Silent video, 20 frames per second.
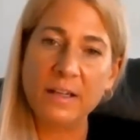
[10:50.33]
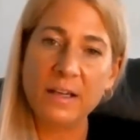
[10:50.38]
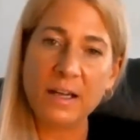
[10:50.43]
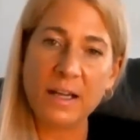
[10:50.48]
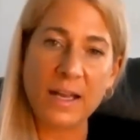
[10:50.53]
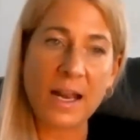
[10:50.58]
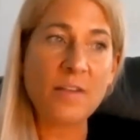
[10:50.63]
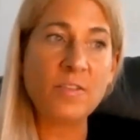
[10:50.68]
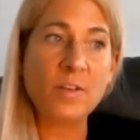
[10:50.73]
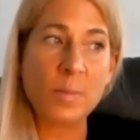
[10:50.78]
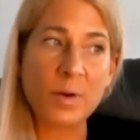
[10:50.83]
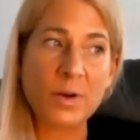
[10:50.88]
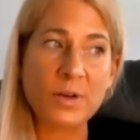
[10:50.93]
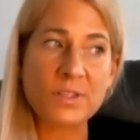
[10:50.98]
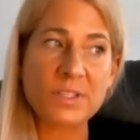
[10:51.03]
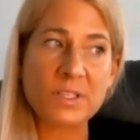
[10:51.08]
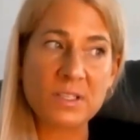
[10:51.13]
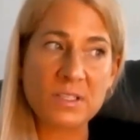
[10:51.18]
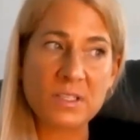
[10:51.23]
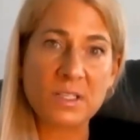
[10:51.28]
and every
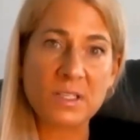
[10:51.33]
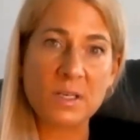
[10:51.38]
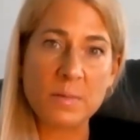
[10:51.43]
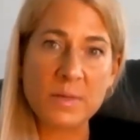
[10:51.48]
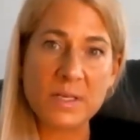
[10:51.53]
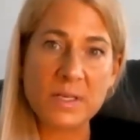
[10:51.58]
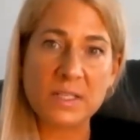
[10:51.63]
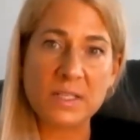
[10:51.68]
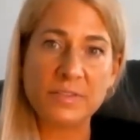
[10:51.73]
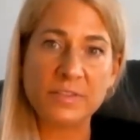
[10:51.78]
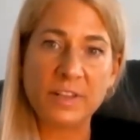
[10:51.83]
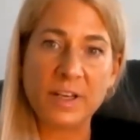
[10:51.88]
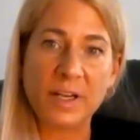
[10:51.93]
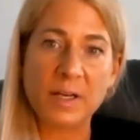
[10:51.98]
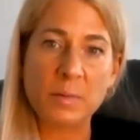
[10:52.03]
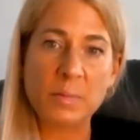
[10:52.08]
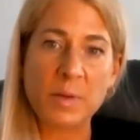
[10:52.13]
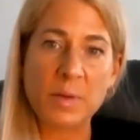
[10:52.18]
person's going to be different,